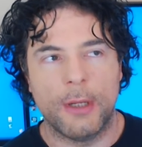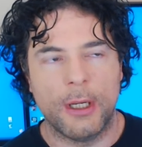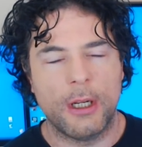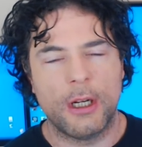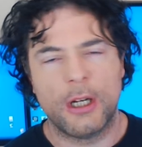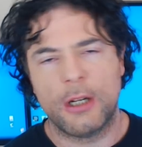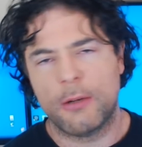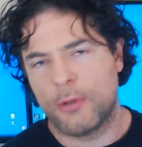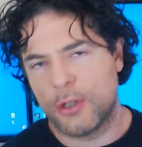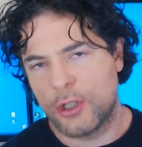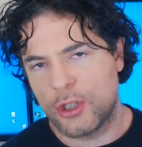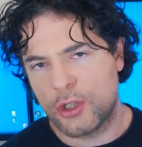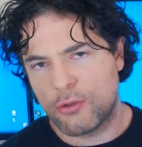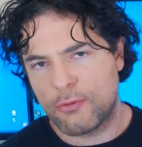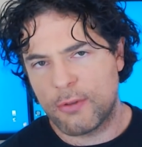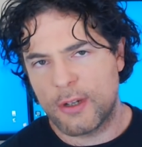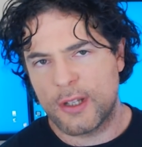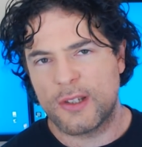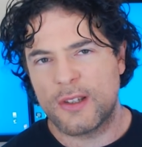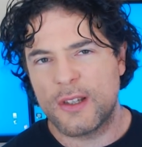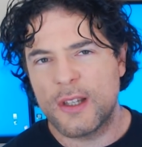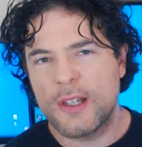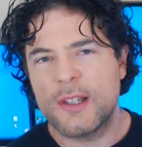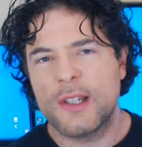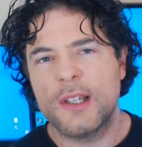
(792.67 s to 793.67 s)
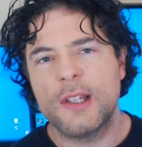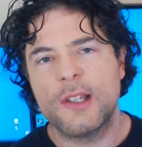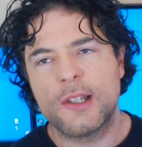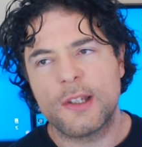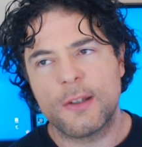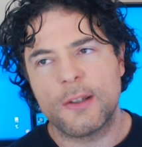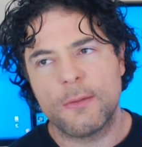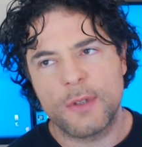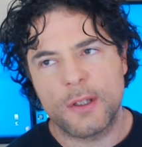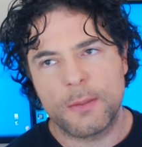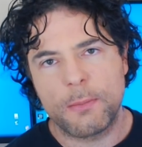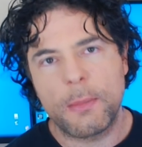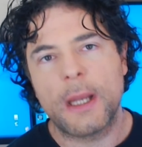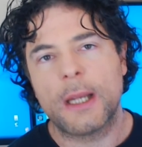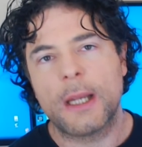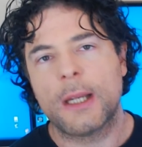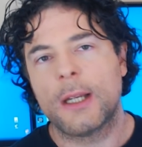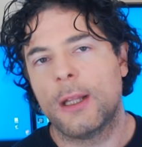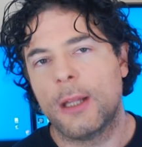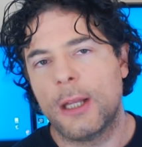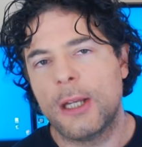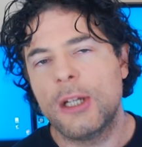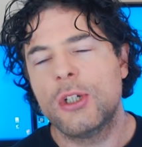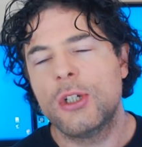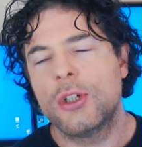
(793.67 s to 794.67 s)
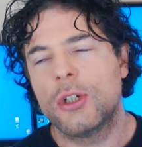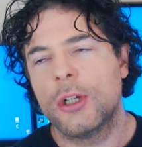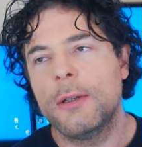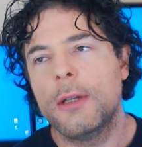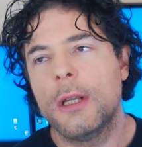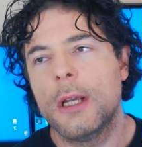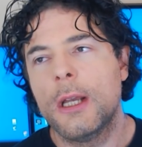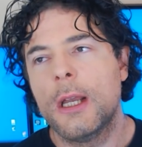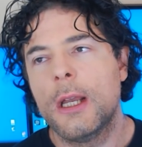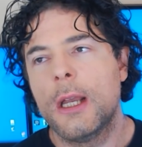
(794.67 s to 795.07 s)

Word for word: and I want to stress this is some speculation,